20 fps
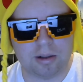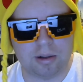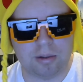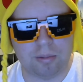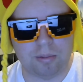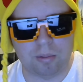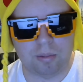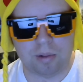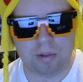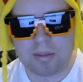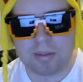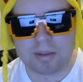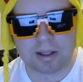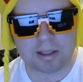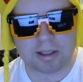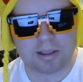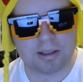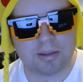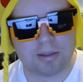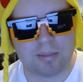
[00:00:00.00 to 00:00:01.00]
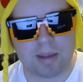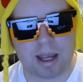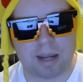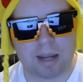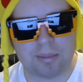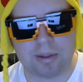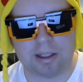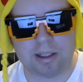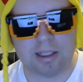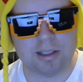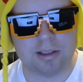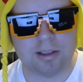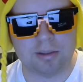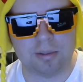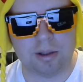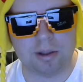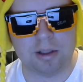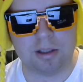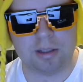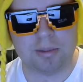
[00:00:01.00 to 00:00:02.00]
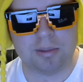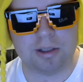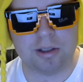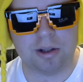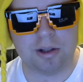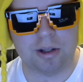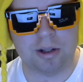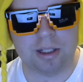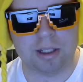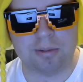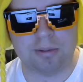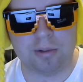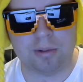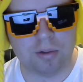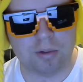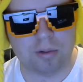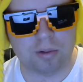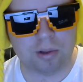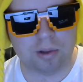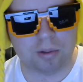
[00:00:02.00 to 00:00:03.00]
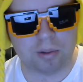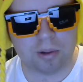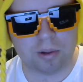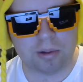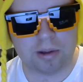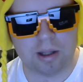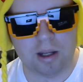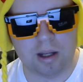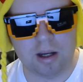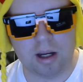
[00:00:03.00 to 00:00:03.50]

remix map, I guess is what they're going to be calling it, for Overgrowth.